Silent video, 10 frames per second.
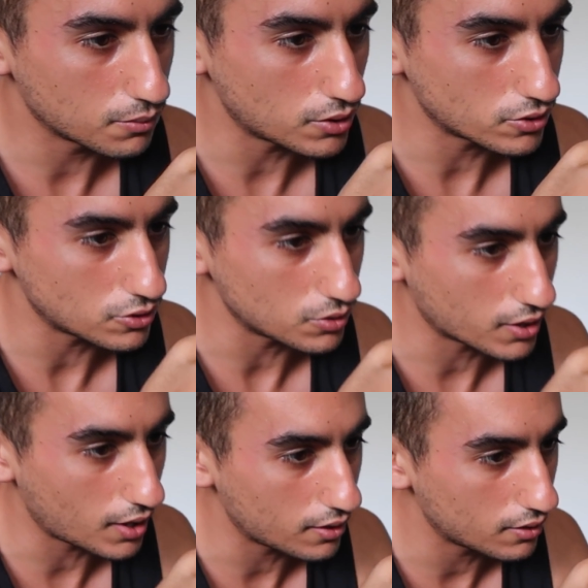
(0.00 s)
as much as you
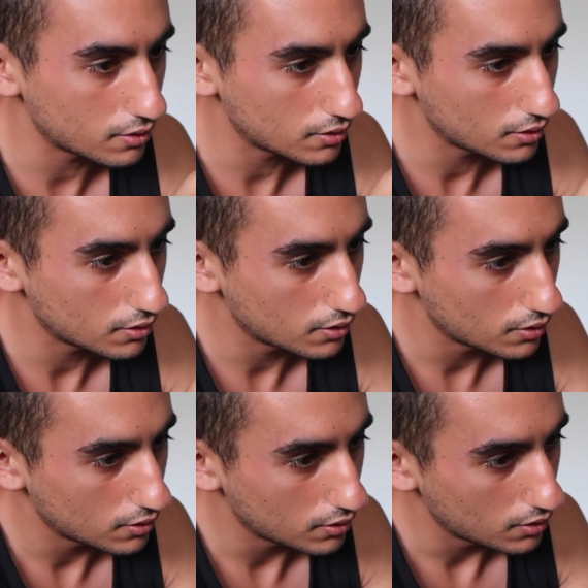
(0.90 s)
can.
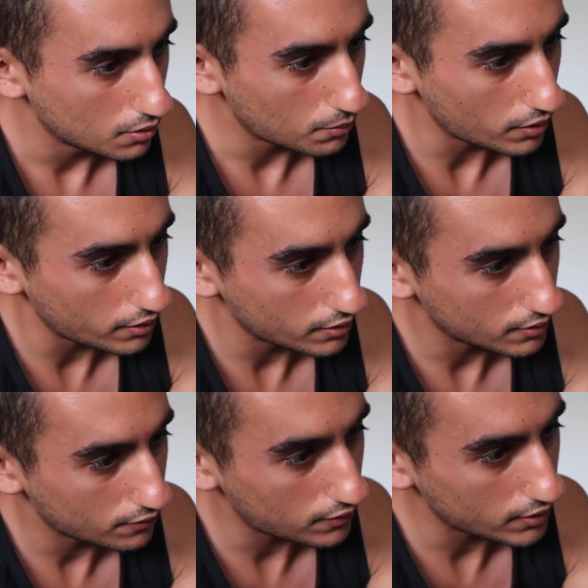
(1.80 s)
Okay,
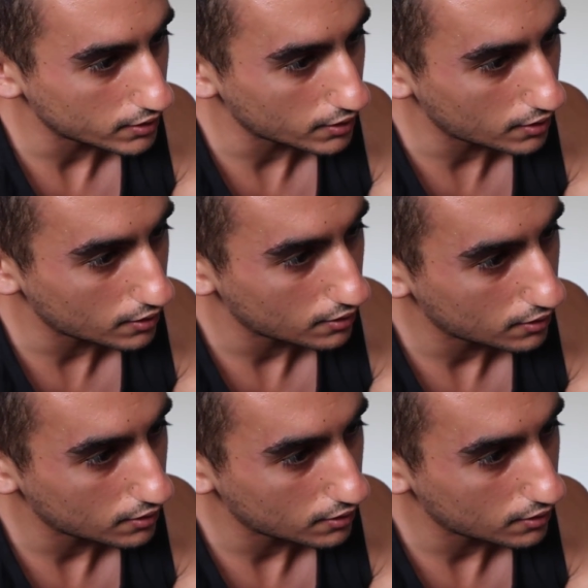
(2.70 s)
flicking it.